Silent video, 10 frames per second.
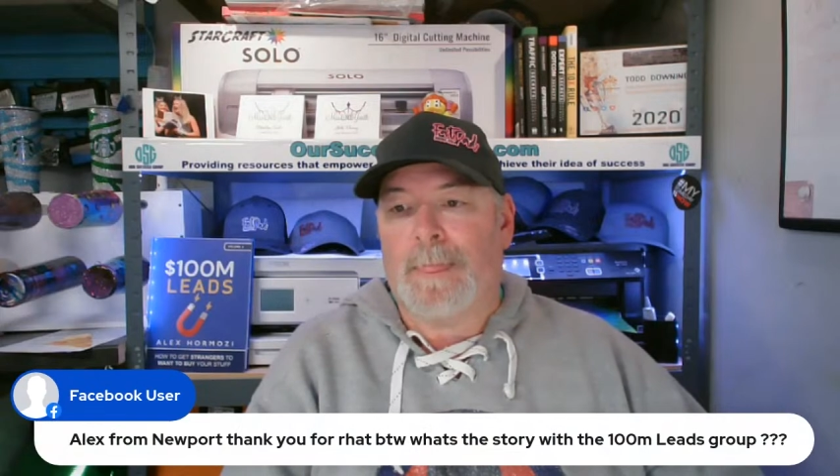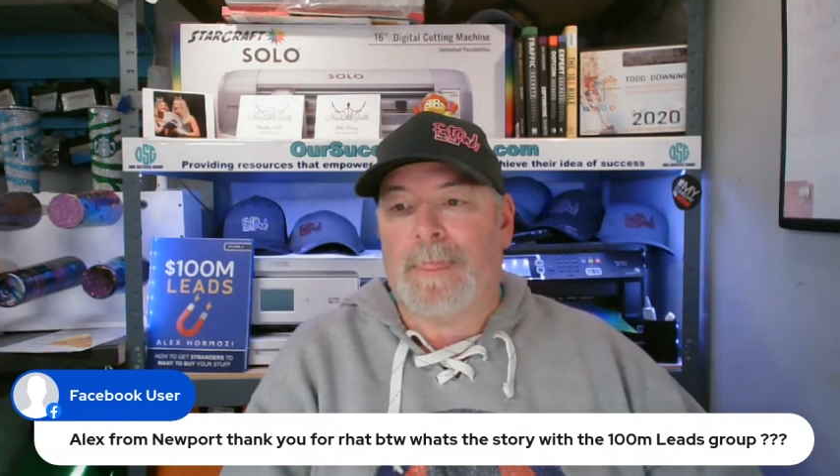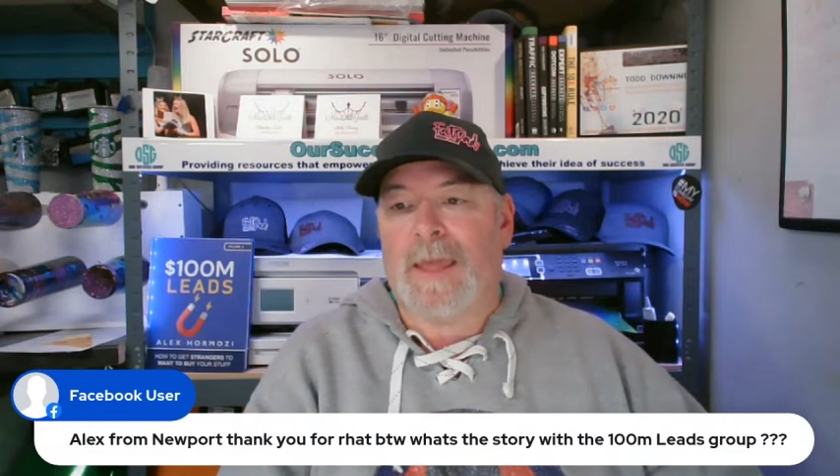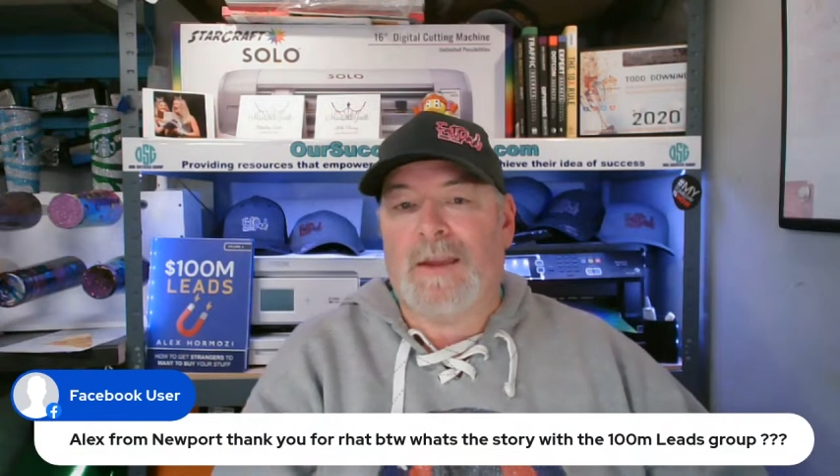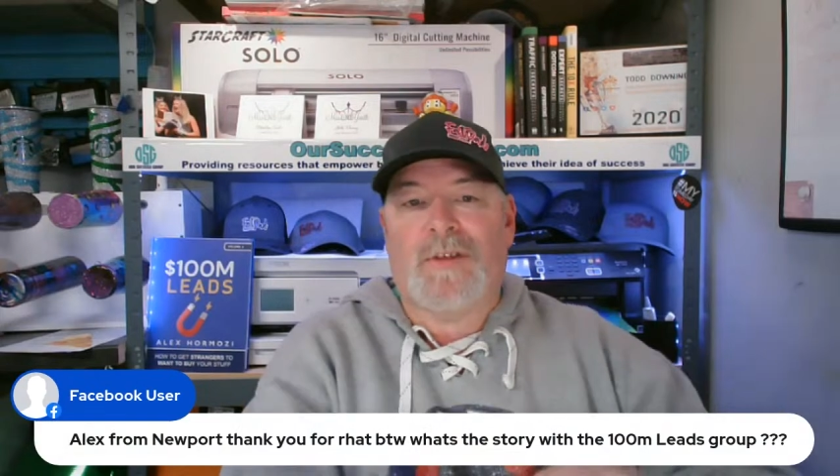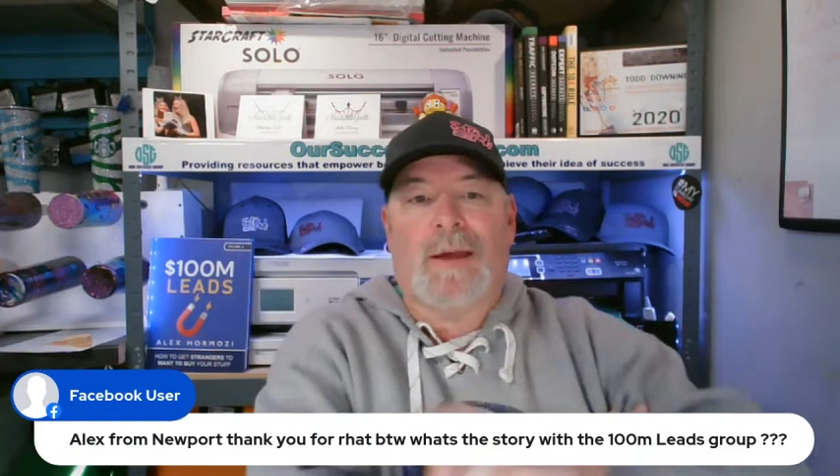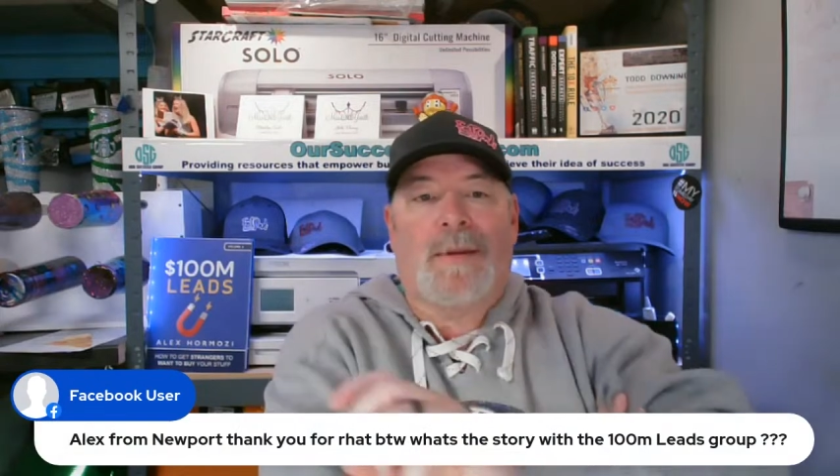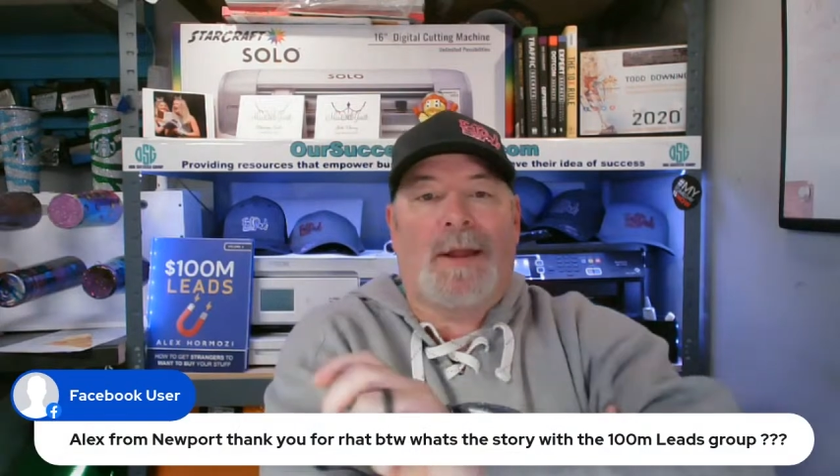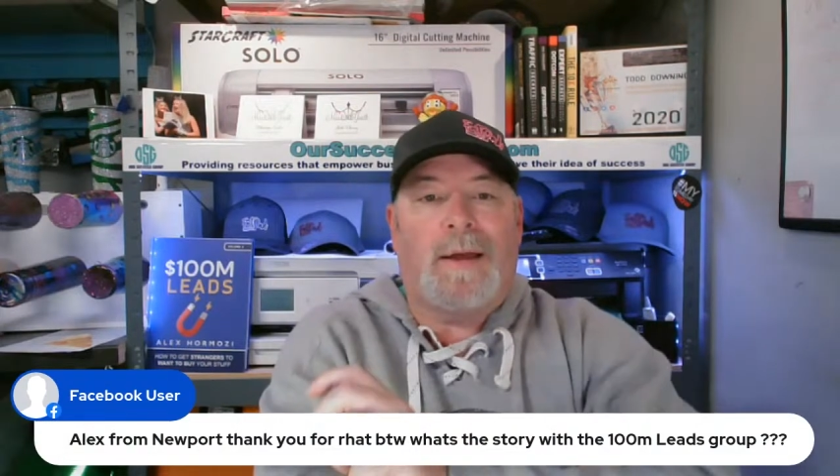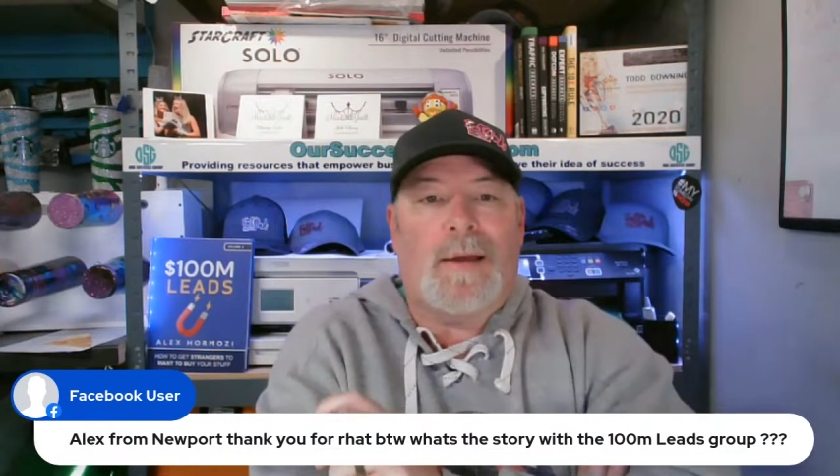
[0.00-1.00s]
Thank you for
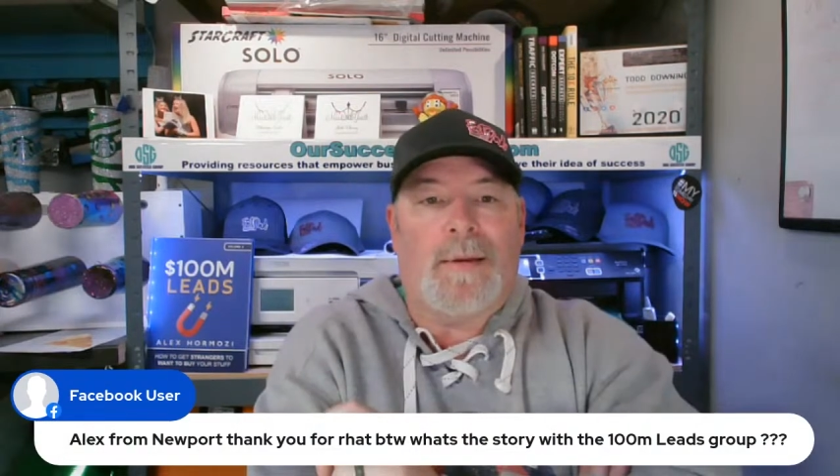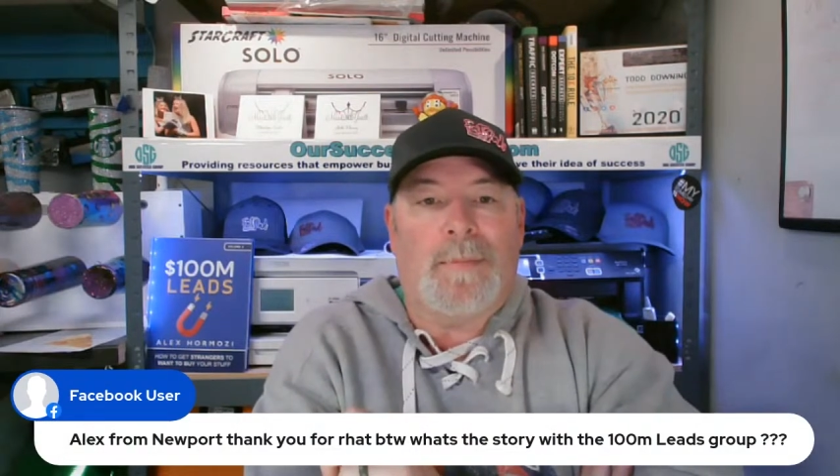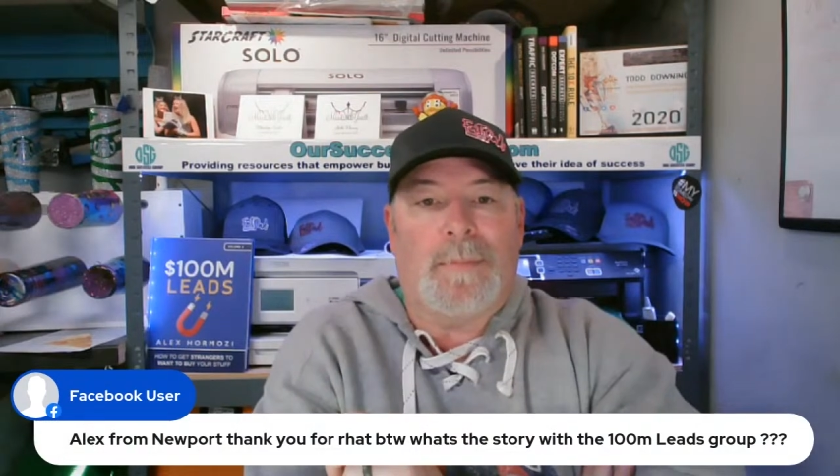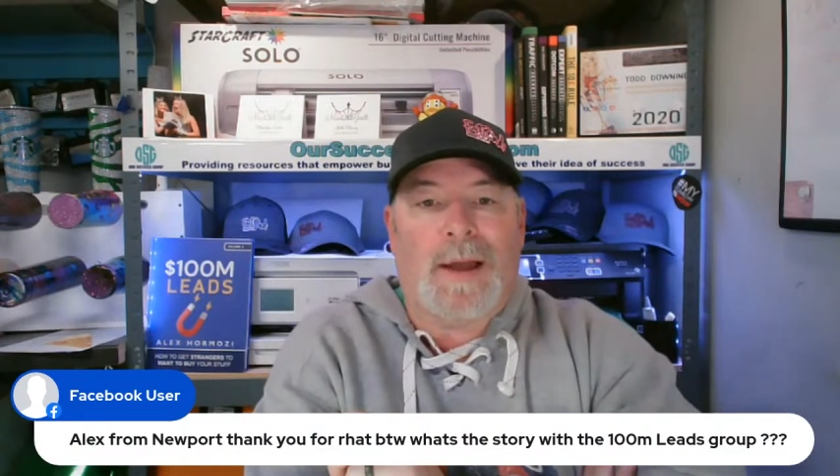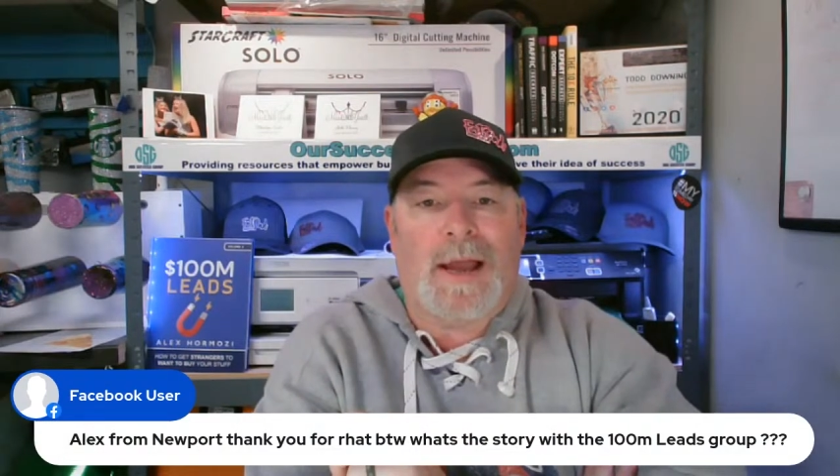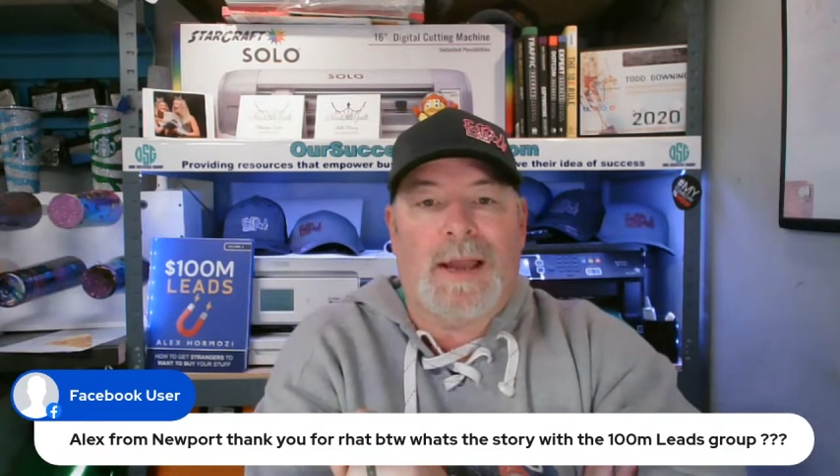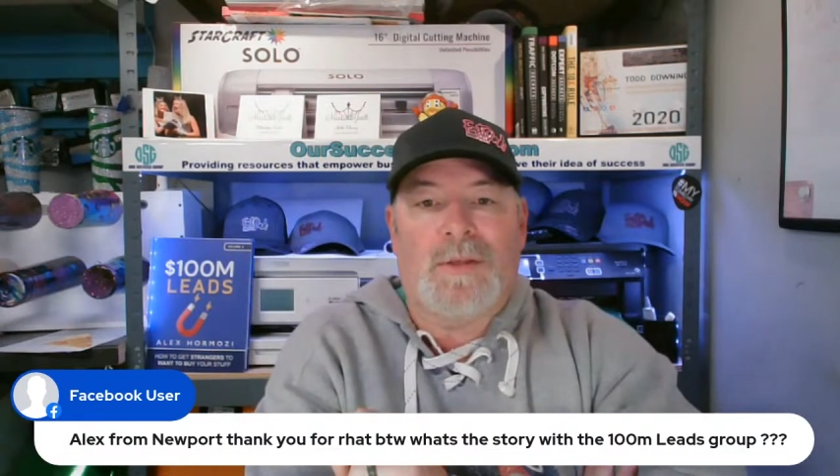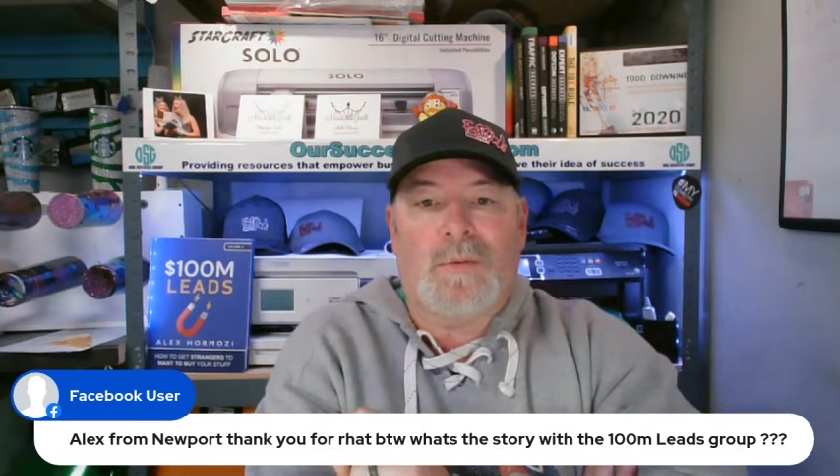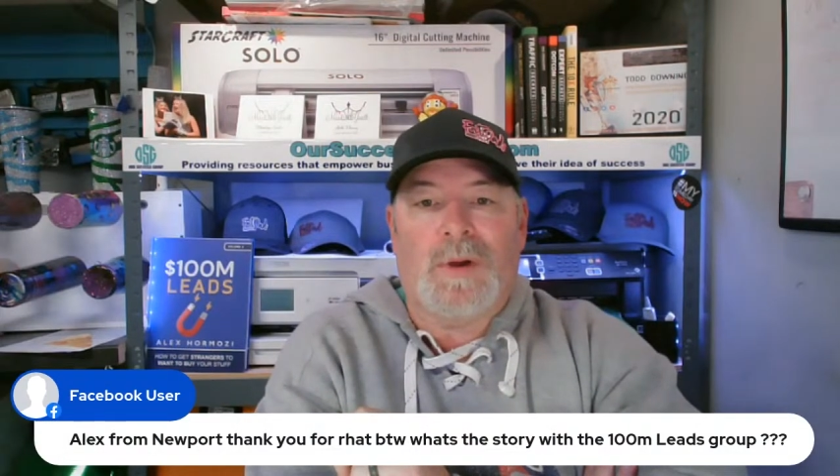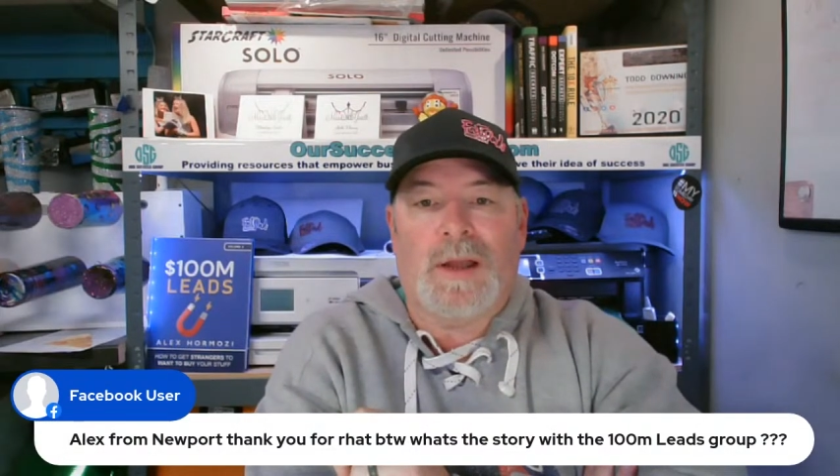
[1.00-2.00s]
that. By
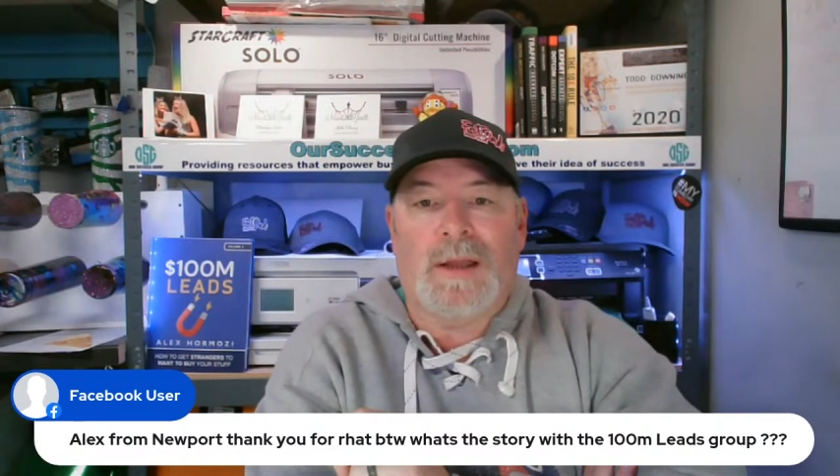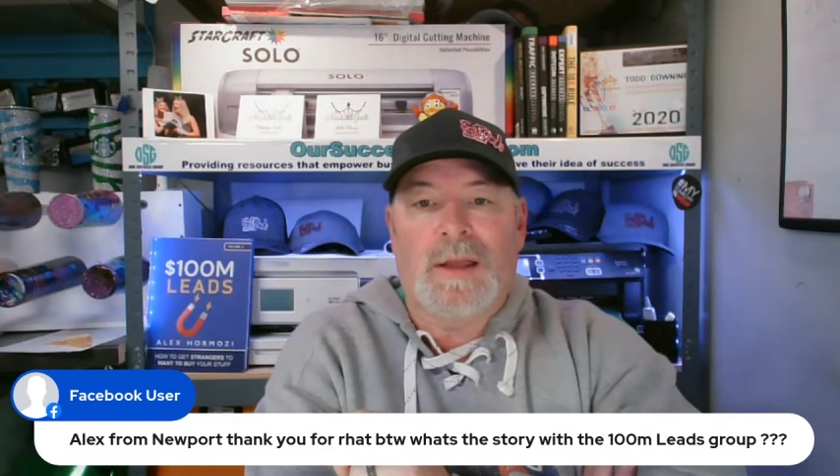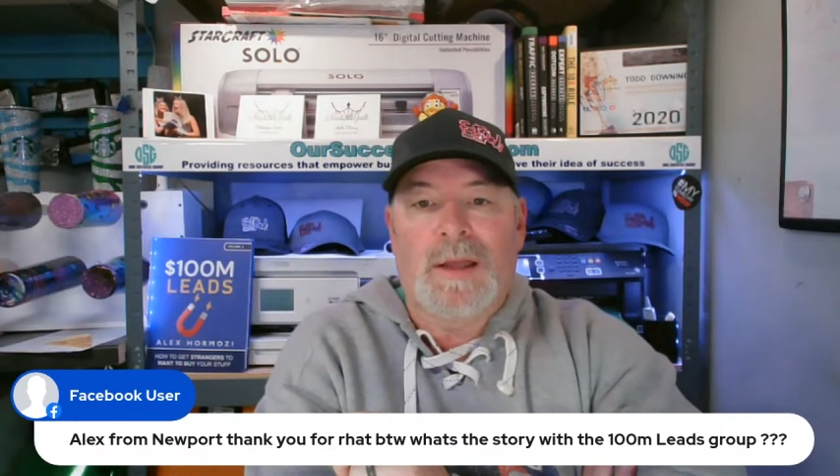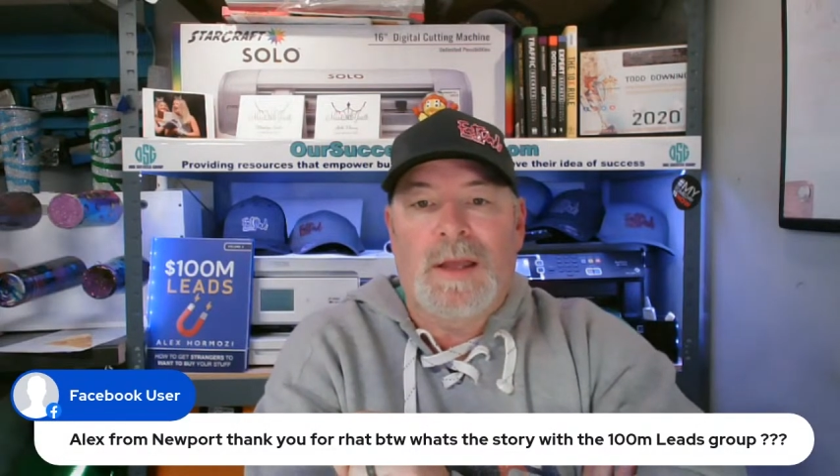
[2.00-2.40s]
the way,